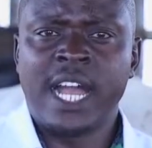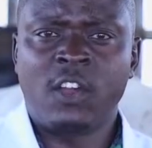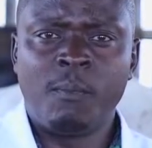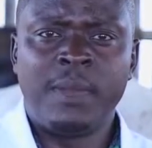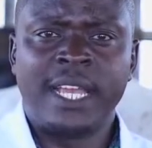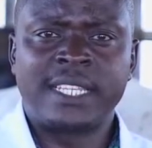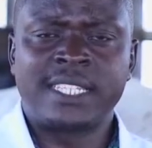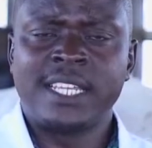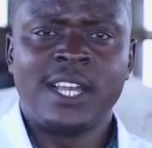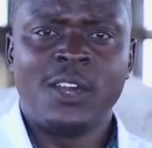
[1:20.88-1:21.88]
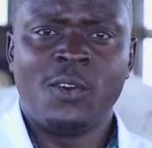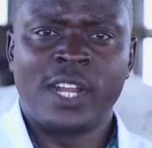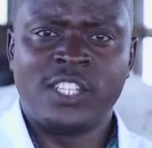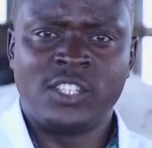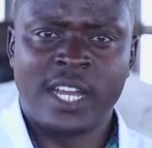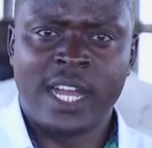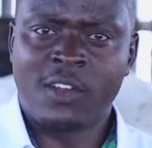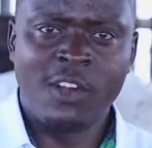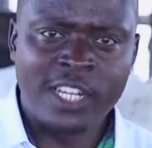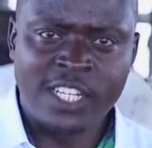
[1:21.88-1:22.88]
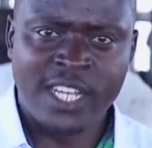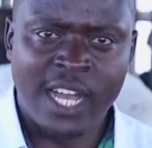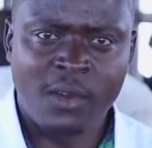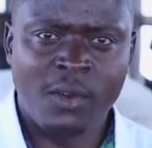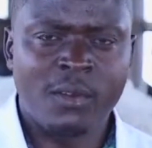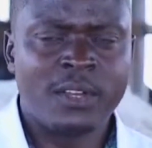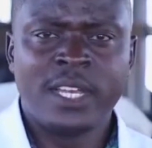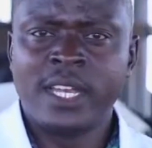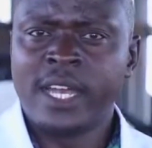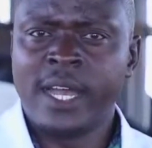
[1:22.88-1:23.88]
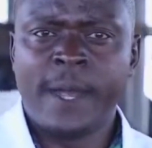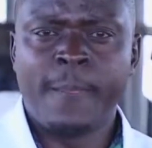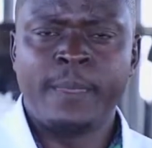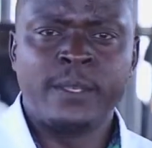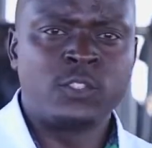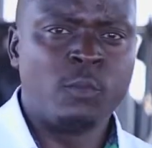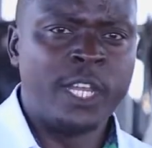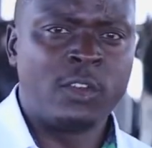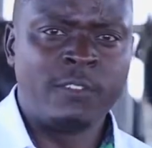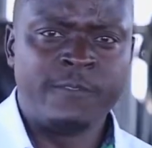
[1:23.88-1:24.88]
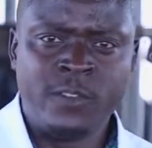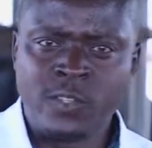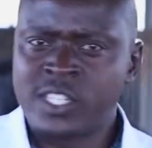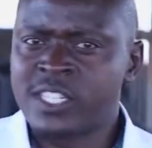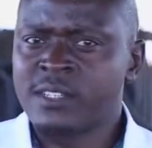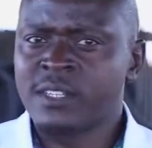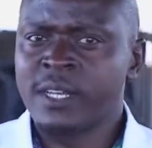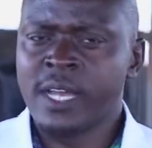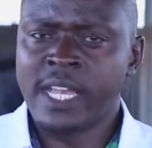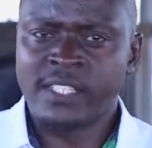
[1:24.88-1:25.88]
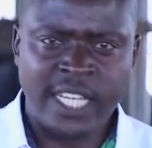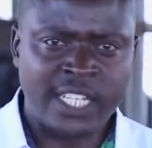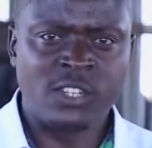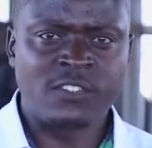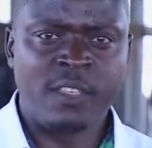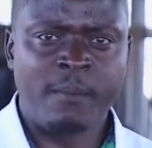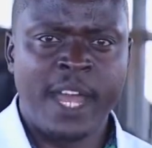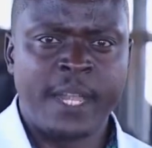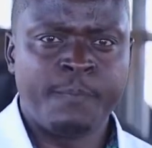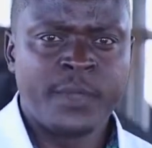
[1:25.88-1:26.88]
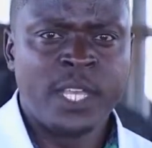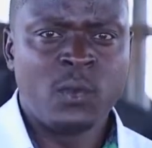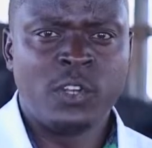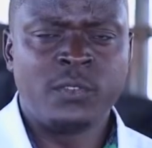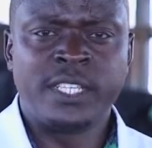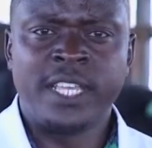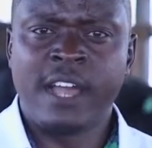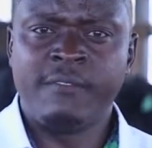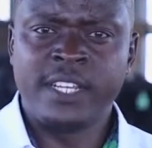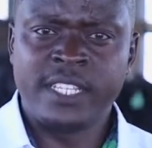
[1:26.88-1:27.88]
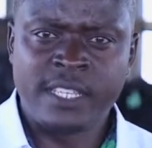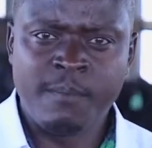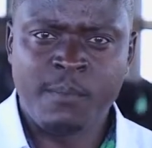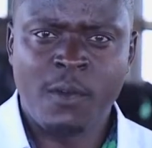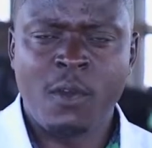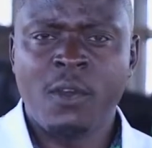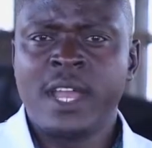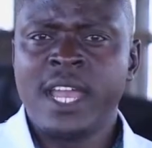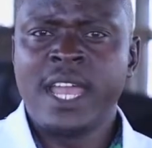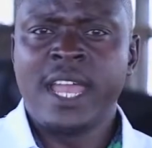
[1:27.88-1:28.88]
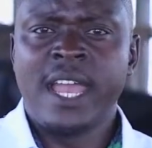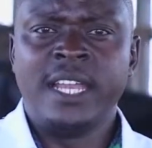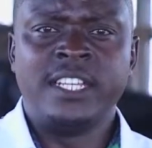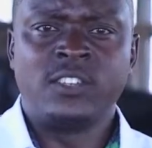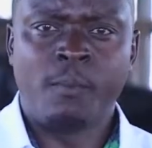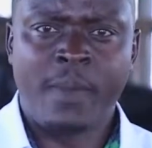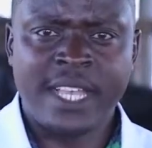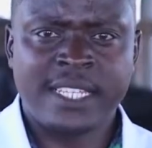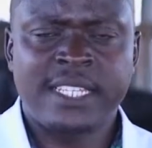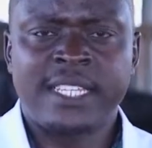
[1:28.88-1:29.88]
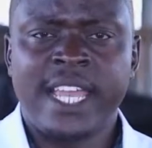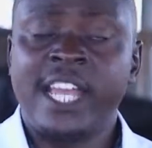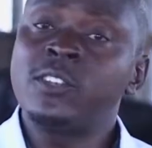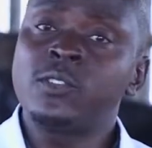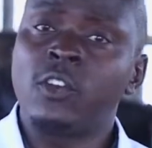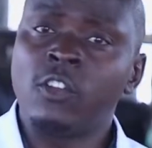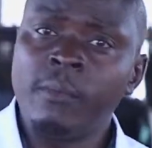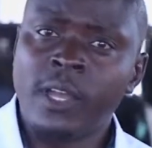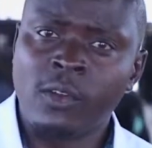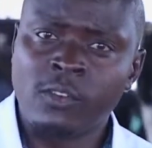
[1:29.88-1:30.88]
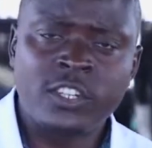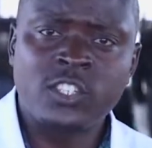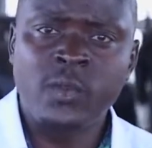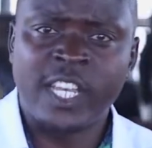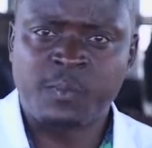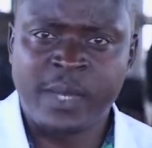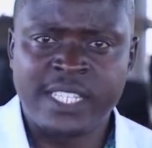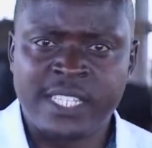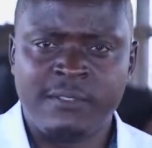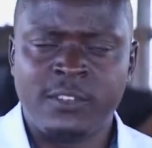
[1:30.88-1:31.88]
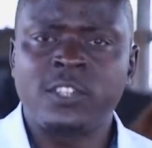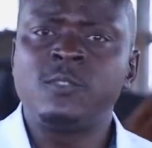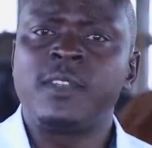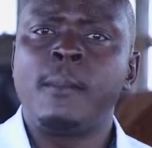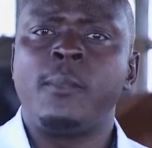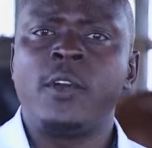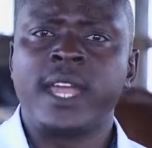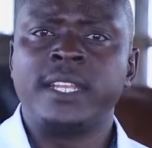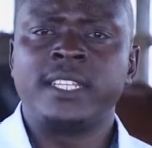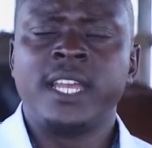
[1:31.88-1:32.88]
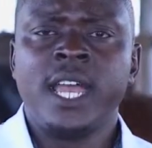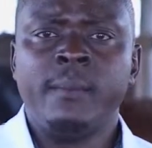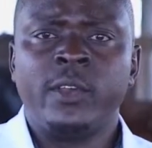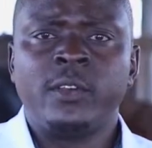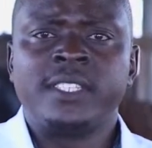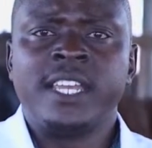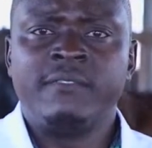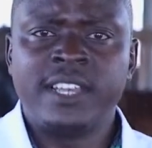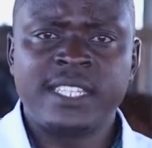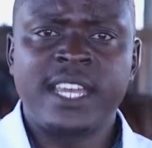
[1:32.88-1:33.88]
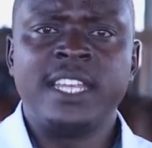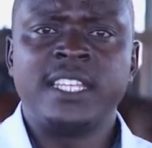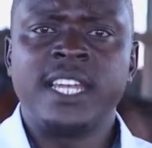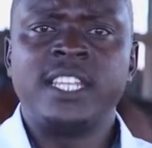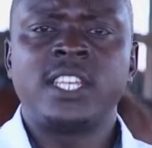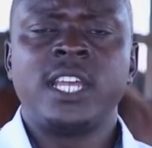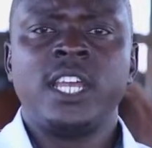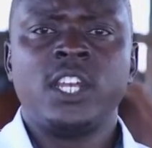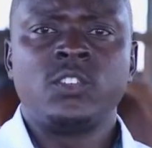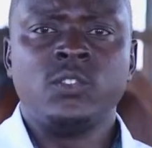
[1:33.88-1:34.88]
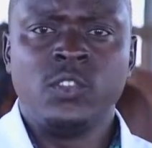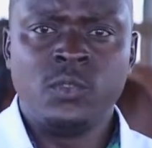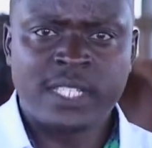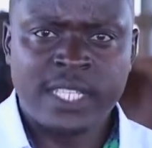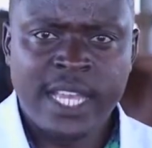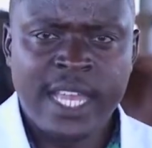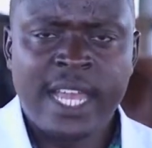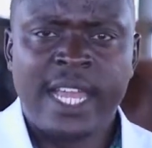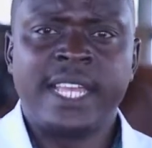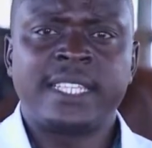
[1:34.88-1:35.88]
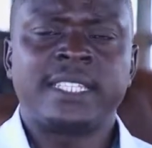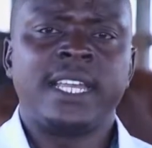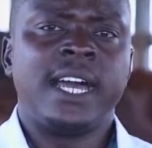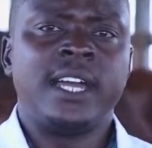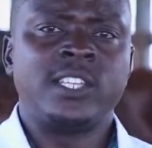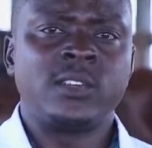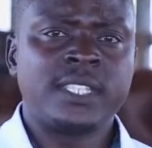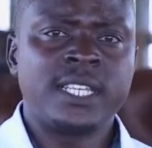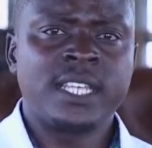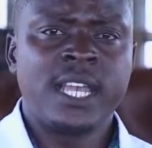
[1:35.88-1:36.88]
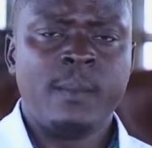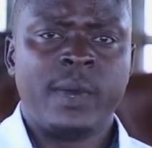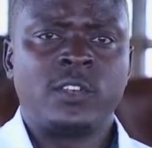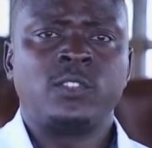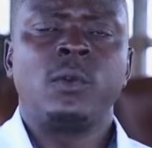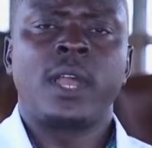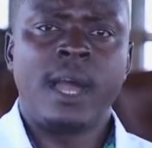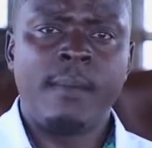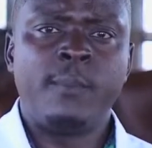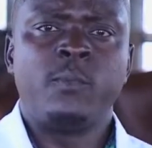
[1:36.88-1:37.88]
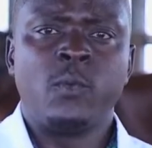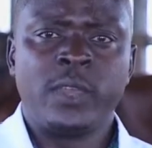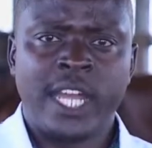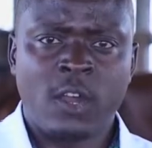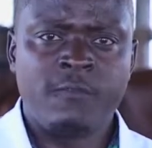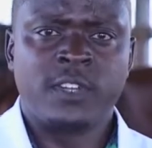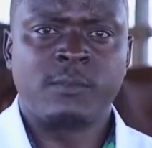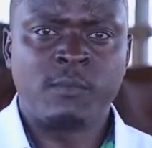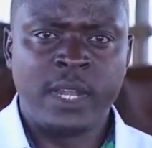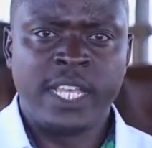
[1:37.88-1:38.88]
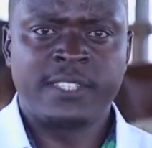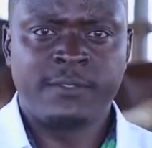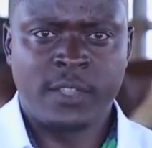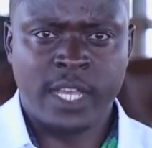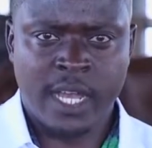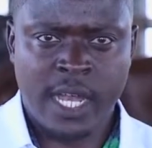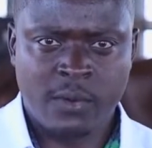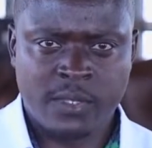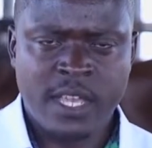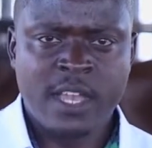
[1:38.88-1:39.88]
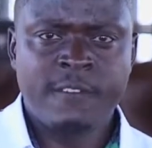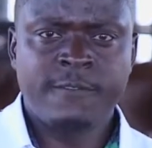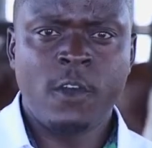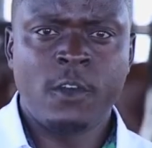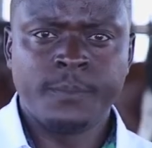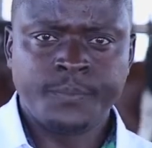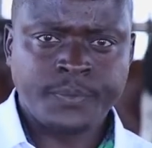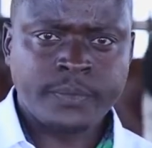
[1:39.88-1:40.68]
a complex or a, a concrete jungle, um, so many confused uh, sections of the ban. We want to see a very simple, and robust and also economical, not too expensive, not too flamboyant, because the investor intends to use less uh, resources, but also come up with a comfortable place for their cows. Four